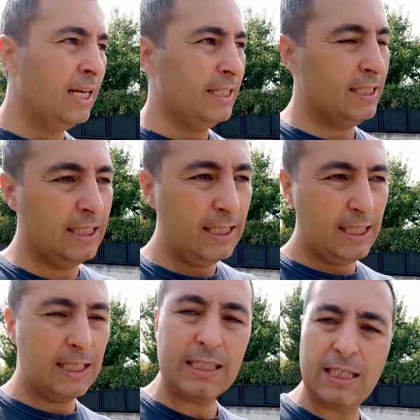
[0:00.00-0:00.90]
that th
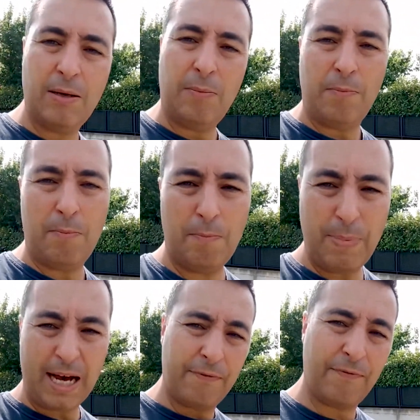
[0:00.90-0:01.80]
these
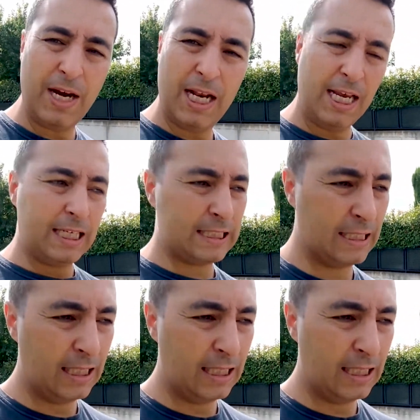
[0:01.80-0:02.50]
bad feelings